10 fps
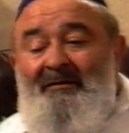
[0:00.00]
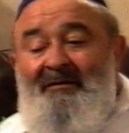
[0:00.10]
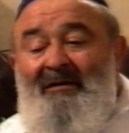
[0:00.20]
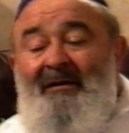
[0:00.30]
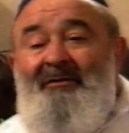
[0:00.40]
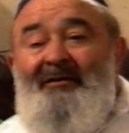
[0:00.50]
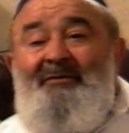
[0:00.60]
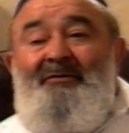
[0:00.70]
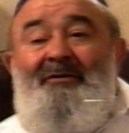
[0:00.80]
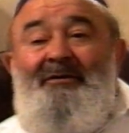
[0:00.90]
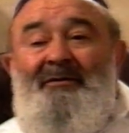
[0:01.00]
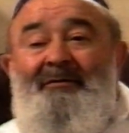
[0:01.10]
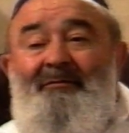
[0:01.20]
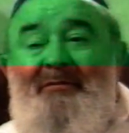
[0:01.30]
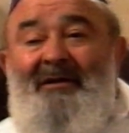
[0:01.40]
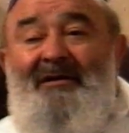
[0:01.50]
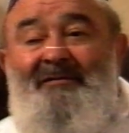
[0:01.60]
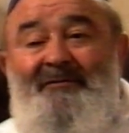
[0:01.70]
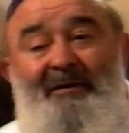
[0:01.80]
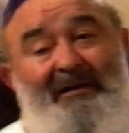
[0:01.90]
coming to her place
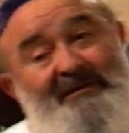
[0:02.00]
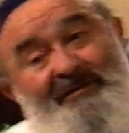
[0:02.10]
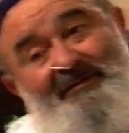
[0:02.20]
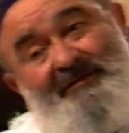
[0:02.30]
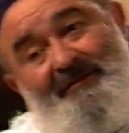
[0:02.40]
for lunch.